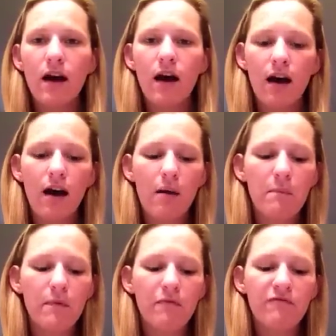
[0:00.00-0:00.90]

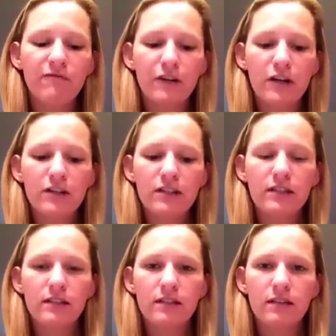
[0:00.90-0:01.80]
The
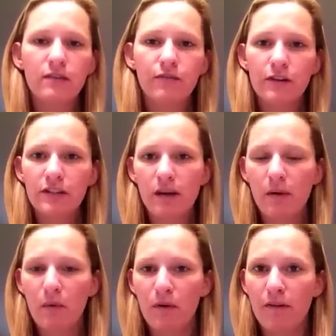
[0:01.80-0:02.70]
first time
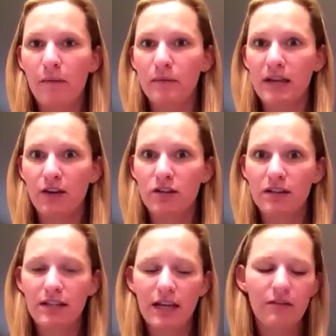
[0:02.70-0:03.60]
I wore them was actually
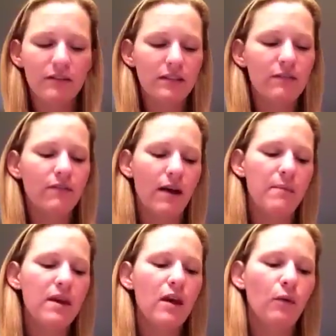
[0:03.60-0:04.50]
the day I received them,